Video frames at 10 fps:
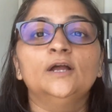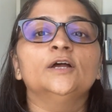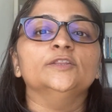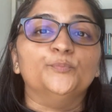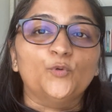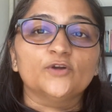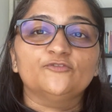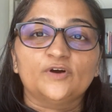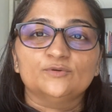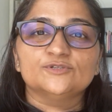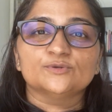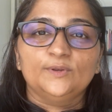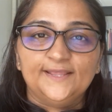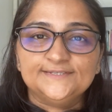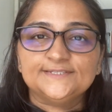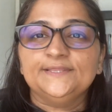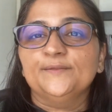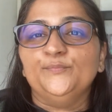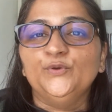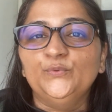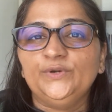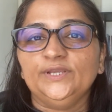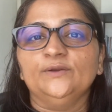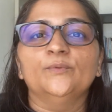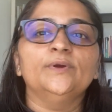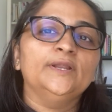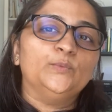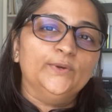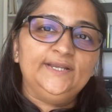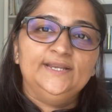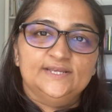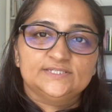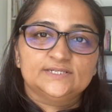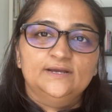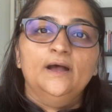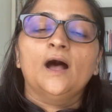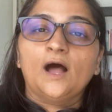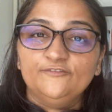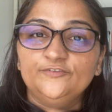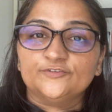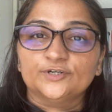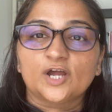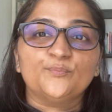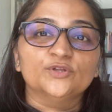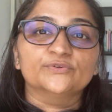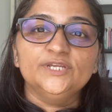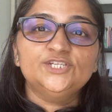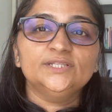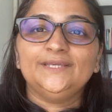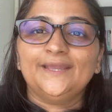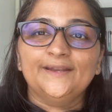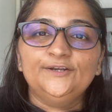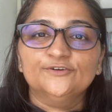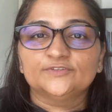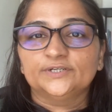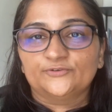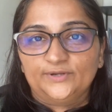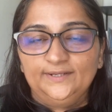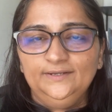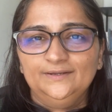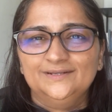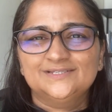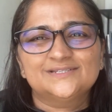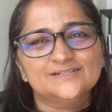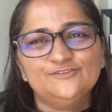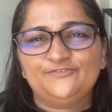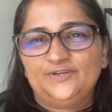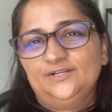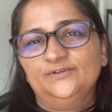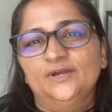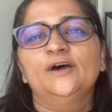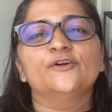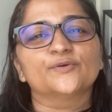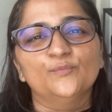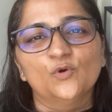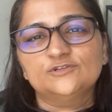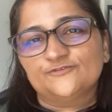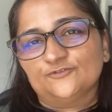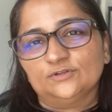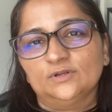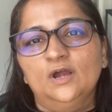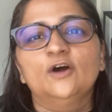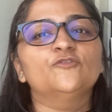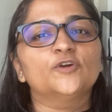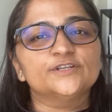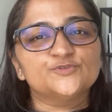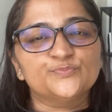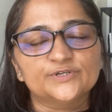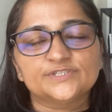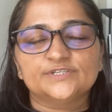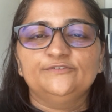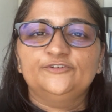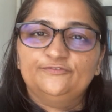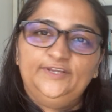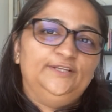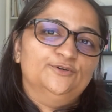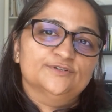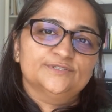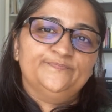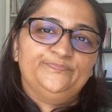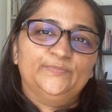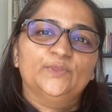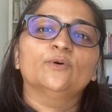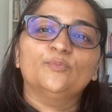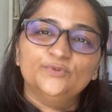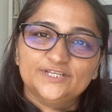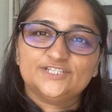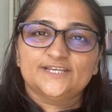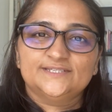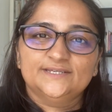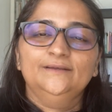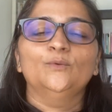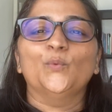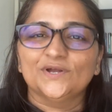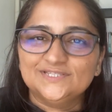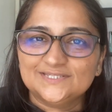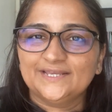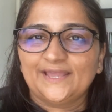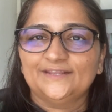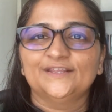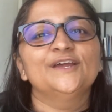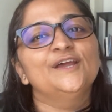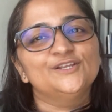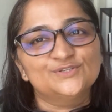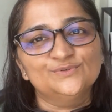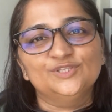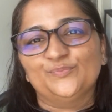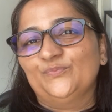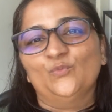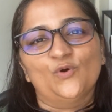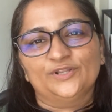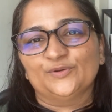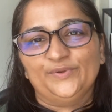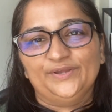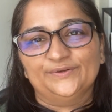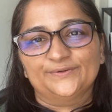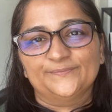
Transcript: The pot found solace in the beauty it witnessed. However, upon reaching the end of the trail, it still felt remorseful for its perceived failures, apologizing once again to the water bearer.